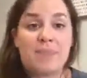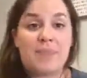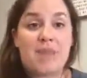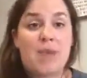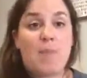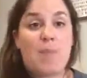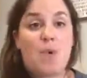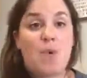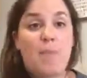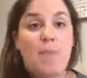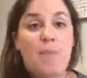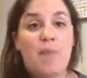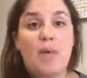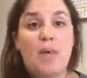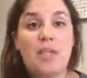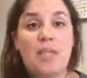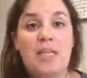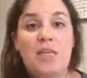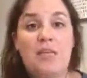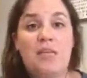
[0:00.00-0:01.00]
And more
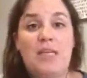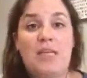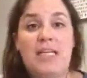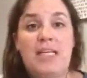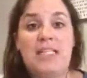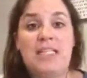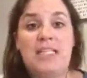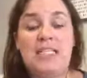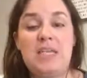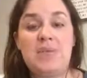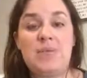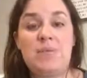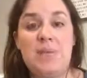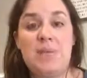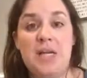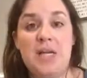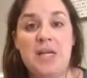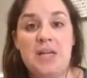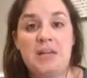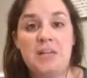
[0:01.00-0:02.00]
importantly, we need to
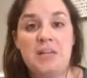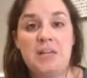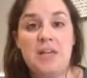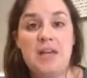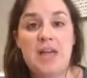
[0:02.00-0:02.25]
build